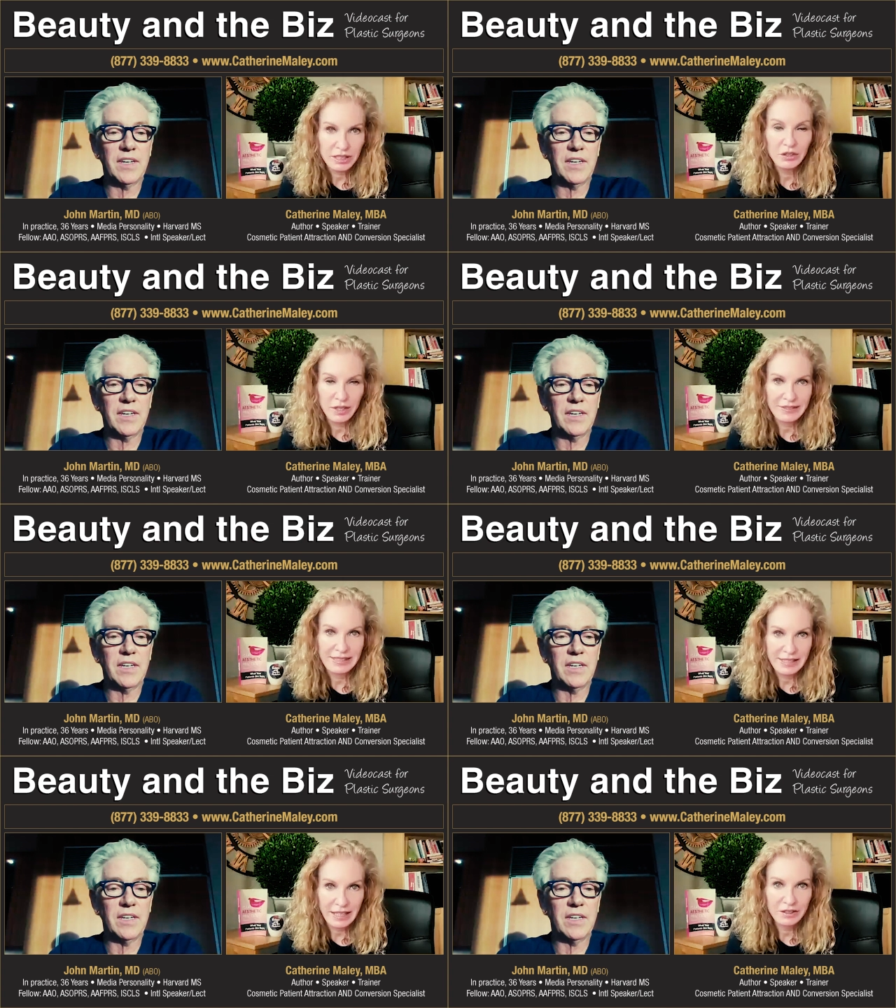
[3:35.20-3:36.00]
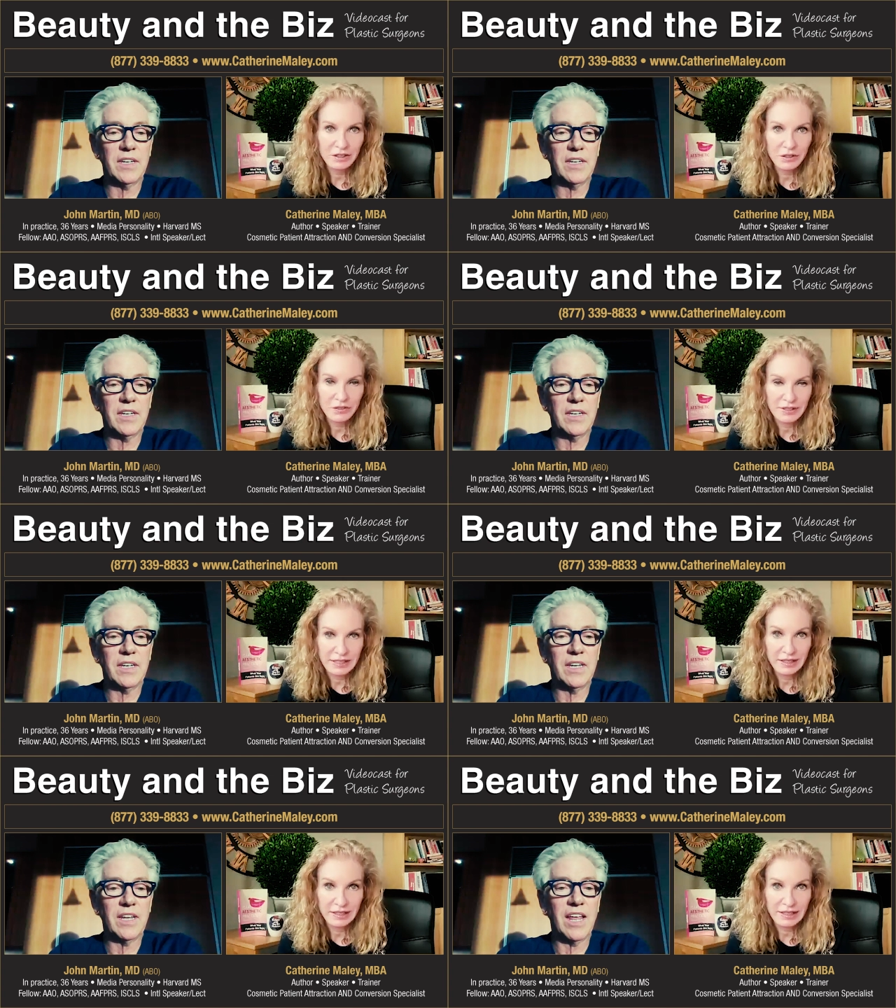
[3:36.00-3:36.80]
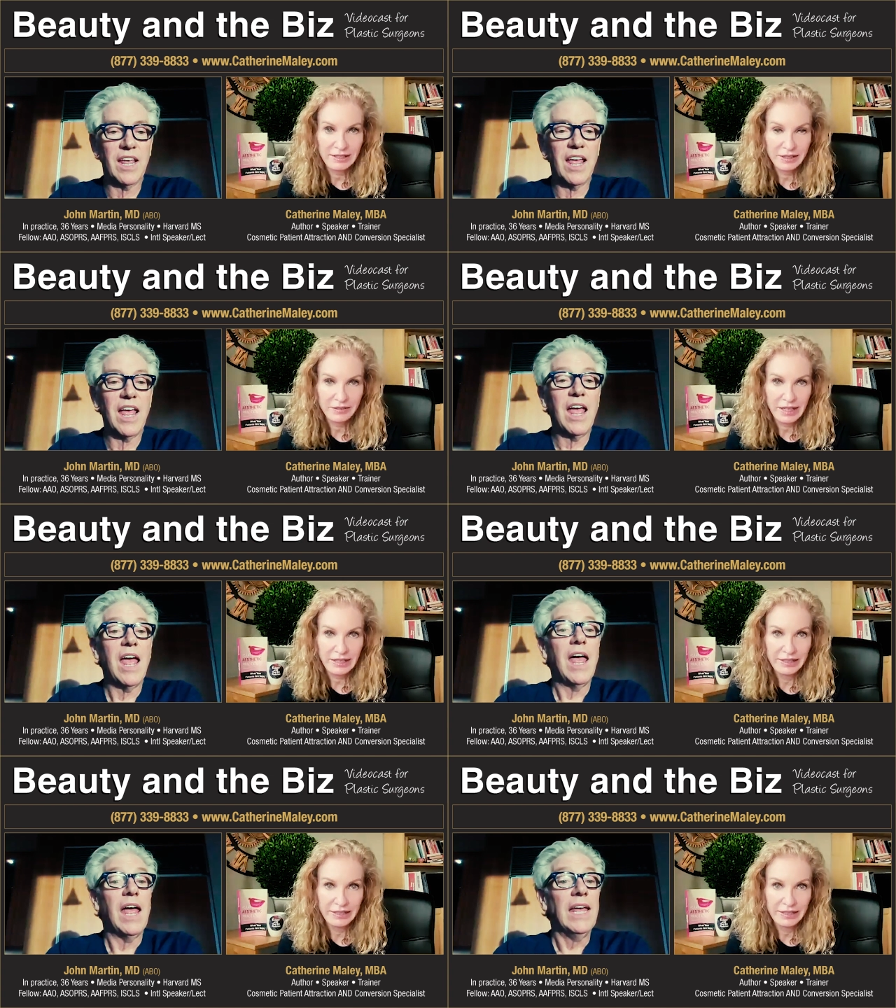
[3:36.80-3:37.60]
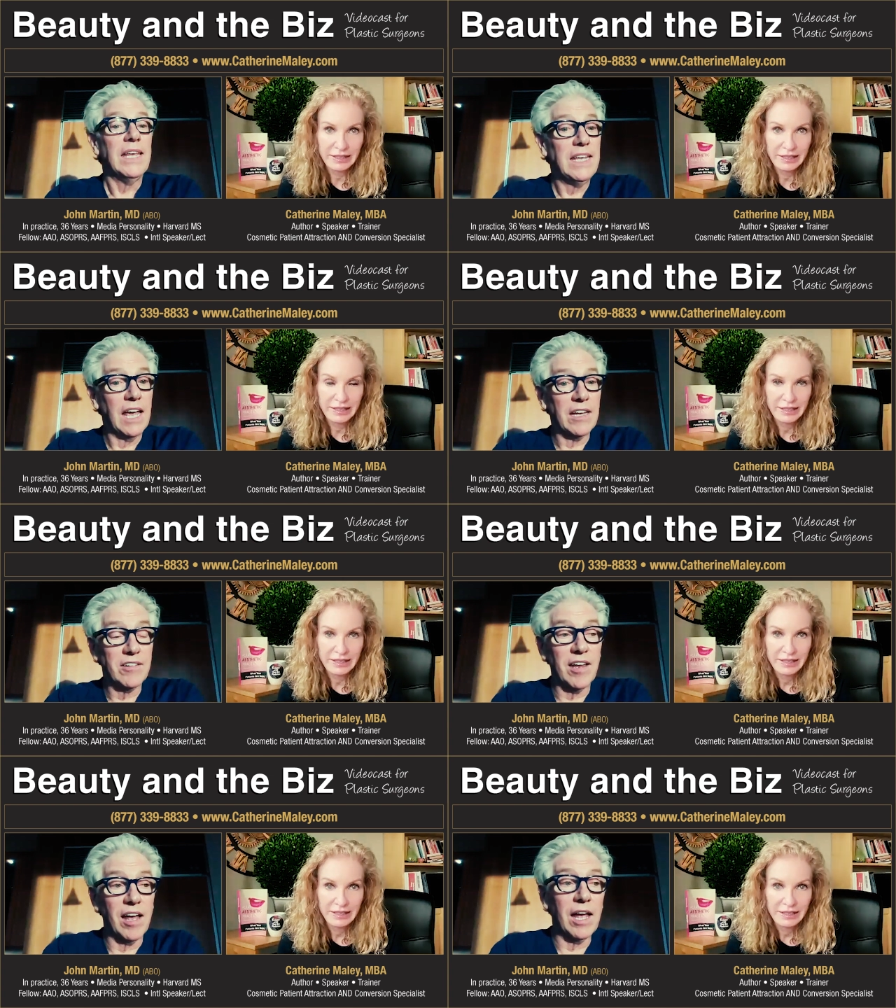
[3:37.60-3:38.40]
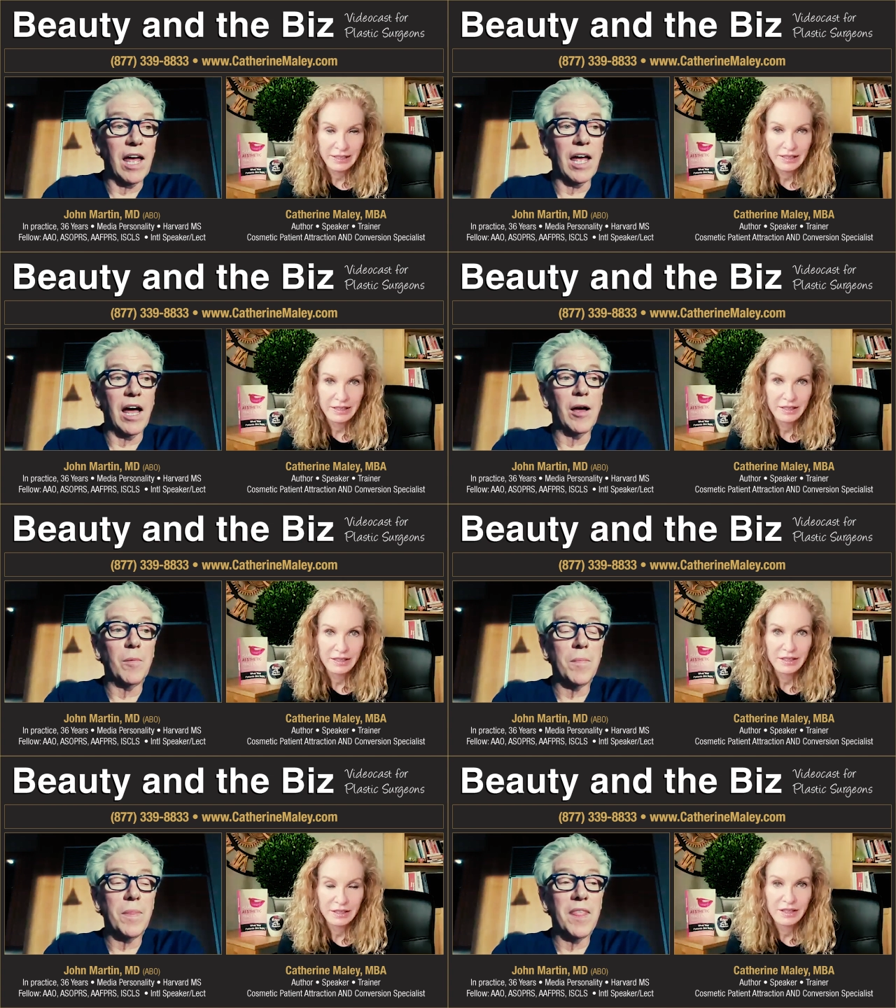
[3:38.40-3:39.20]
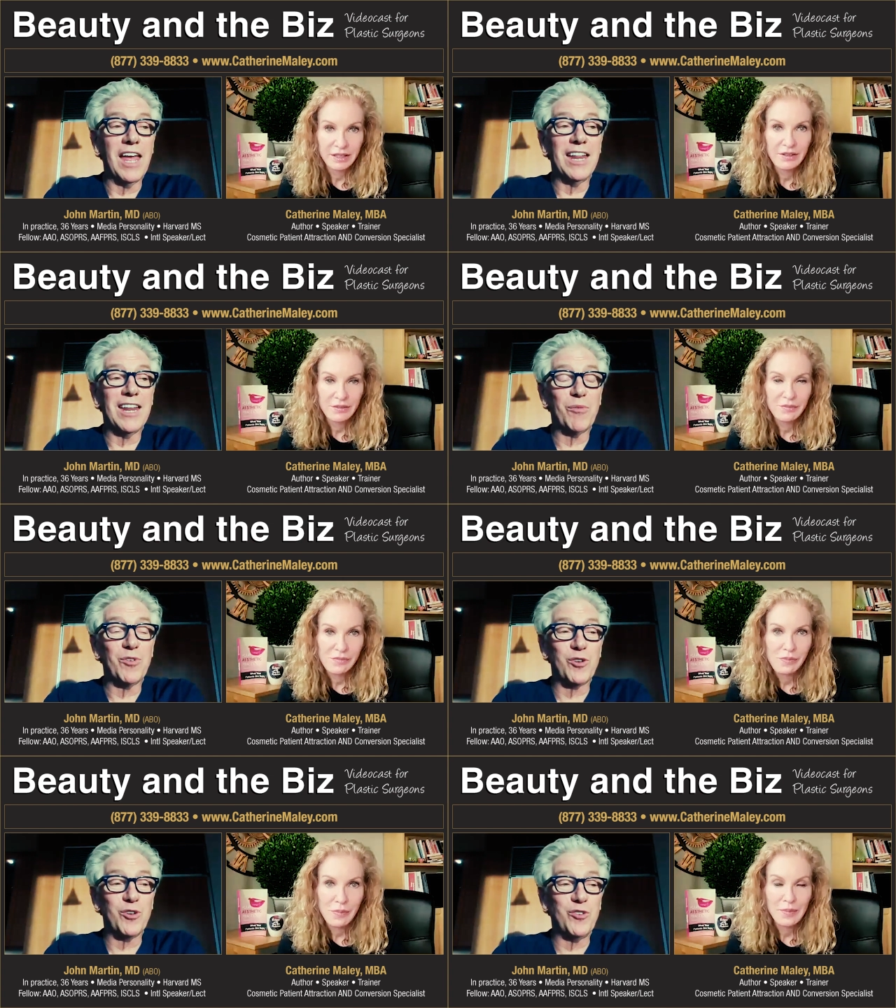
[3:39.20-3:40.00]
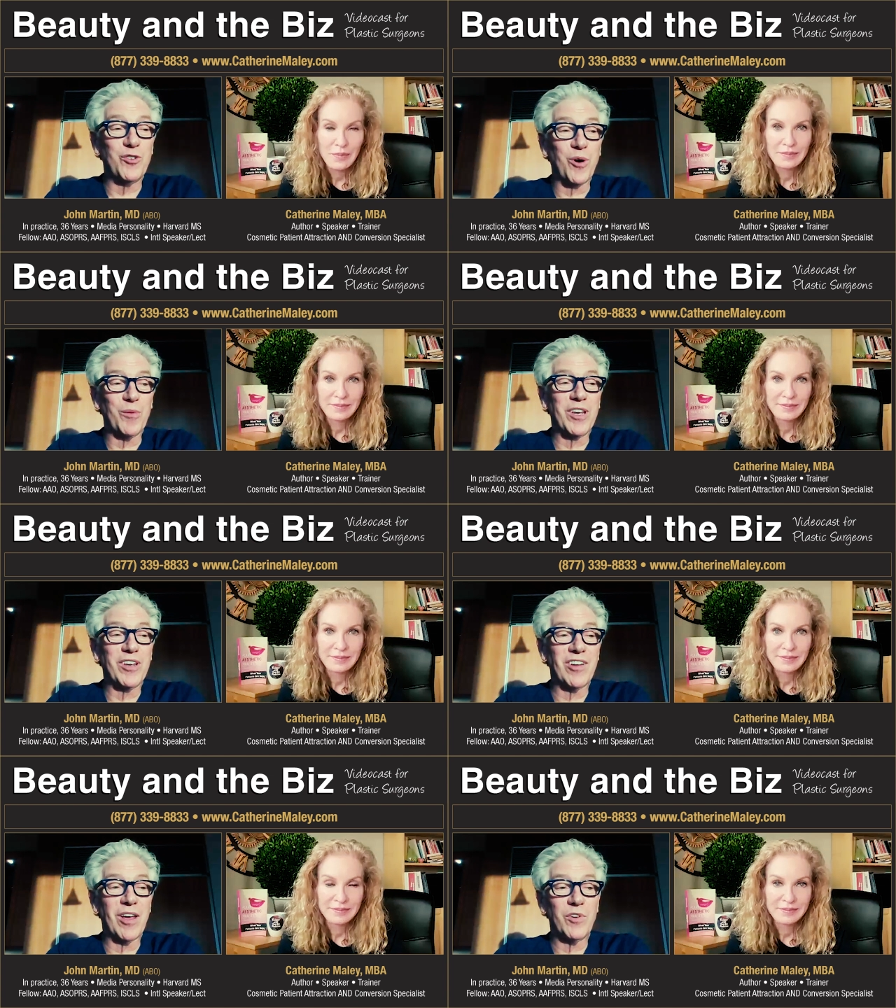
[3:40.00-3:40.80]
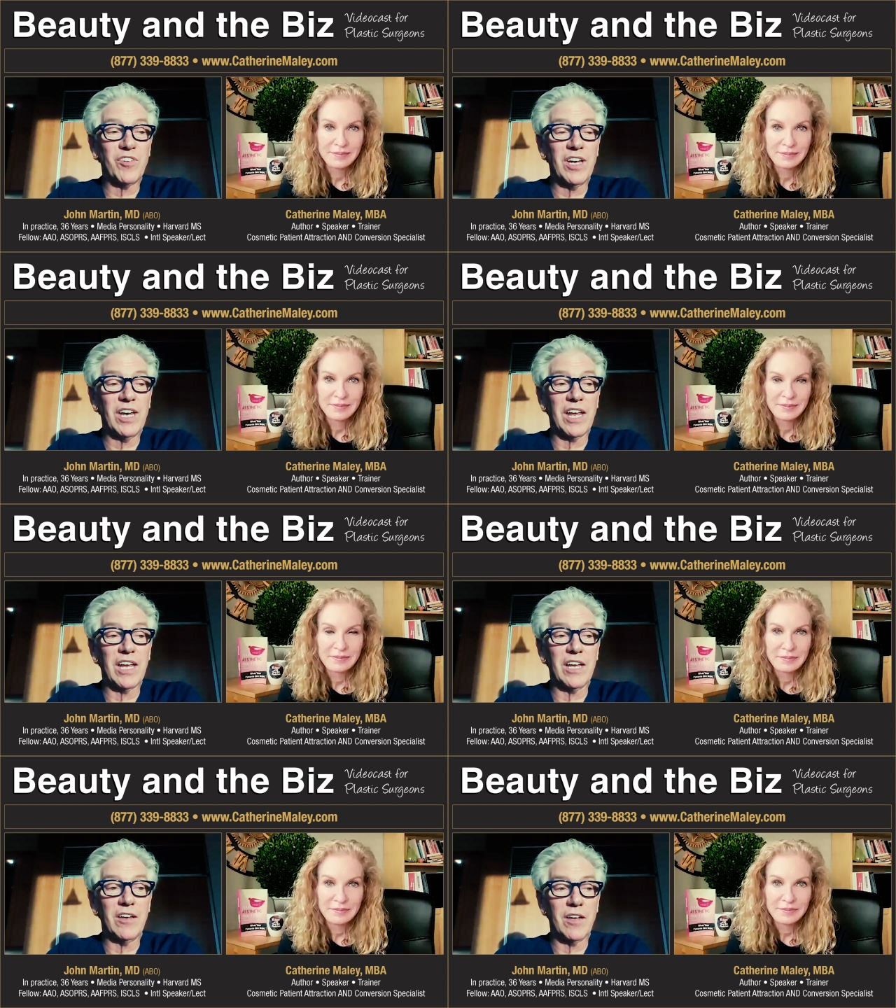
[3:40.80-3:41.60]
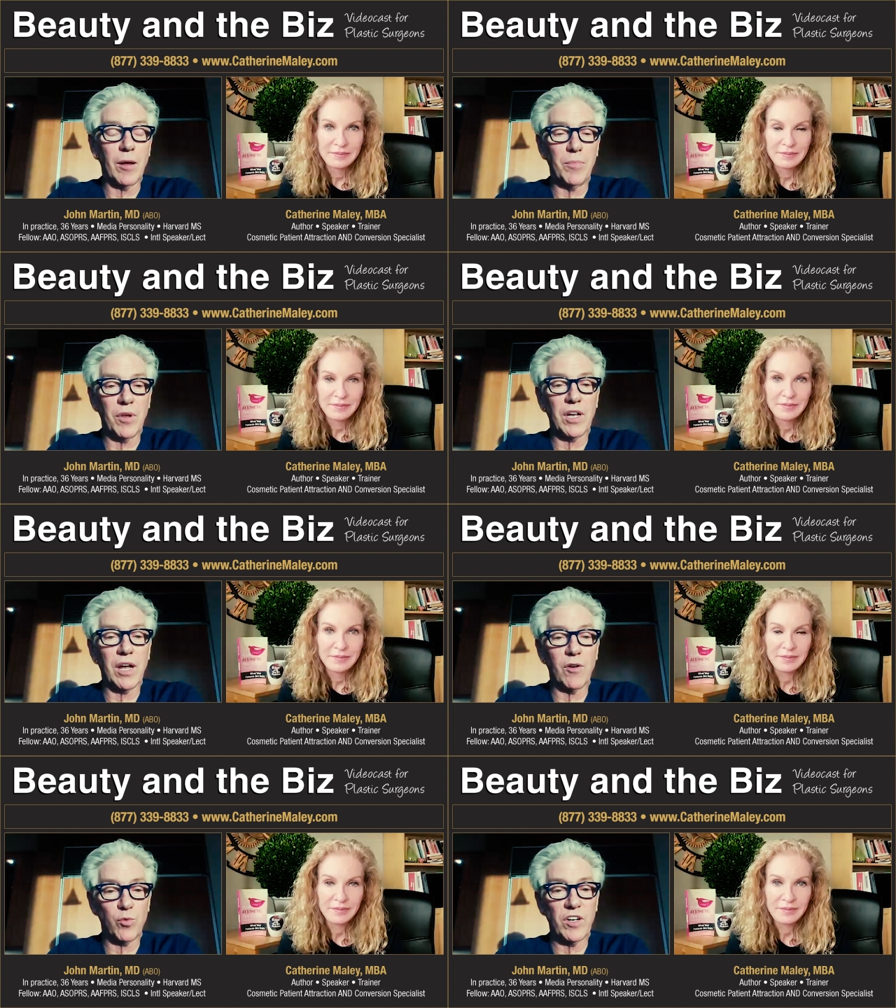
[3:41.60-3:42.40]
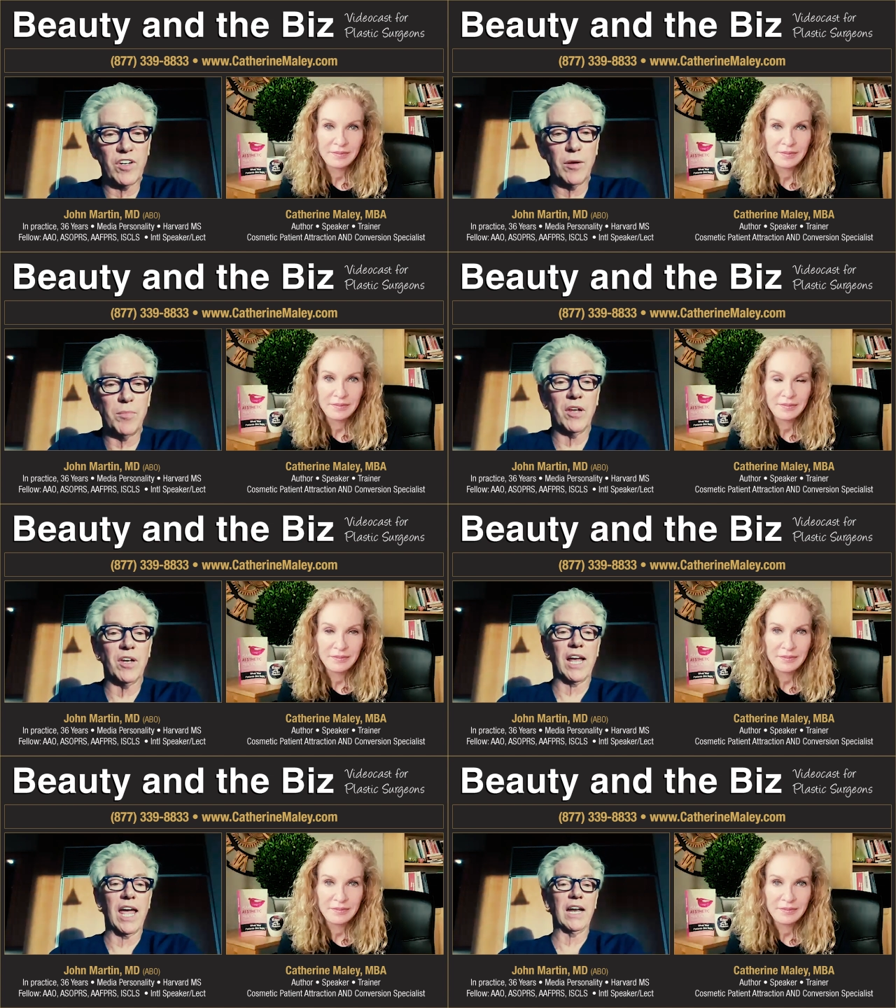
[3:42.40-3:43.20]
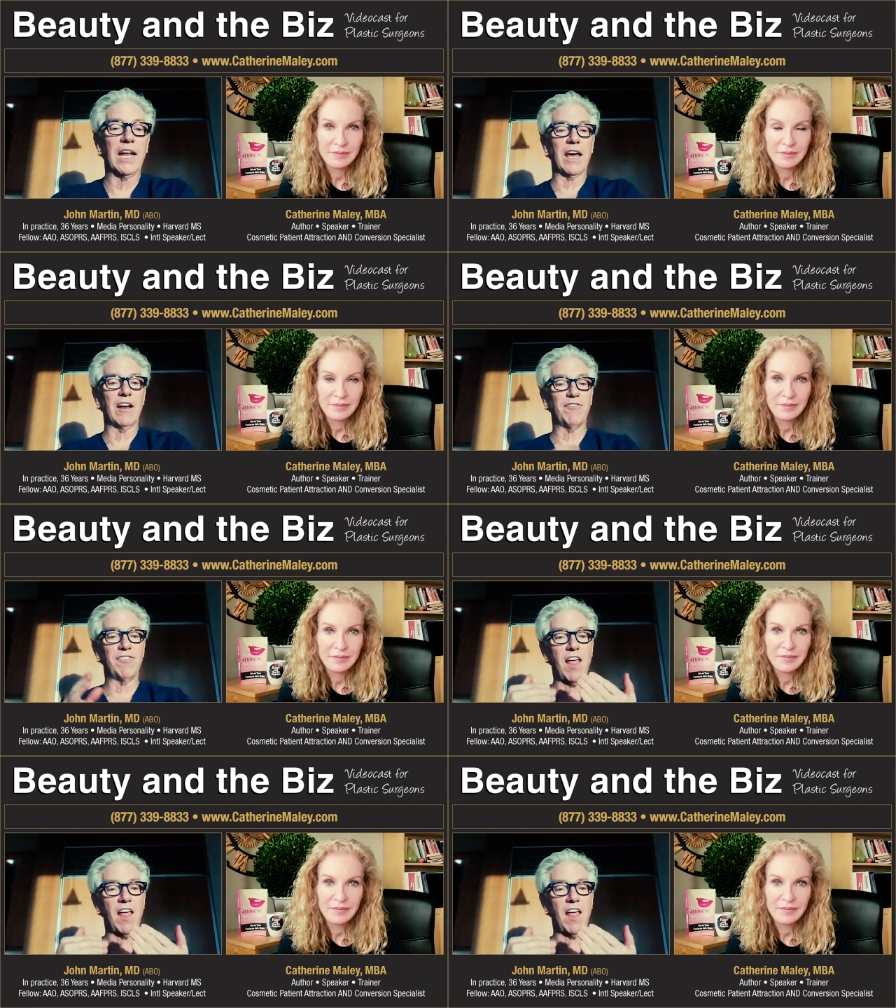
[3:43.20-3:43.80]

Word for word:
Speaker 1: like you have a standalone facility. Is that right?
Speaker 2: Yes. And that was a good story because I was in a building, I was renting a building, and I got a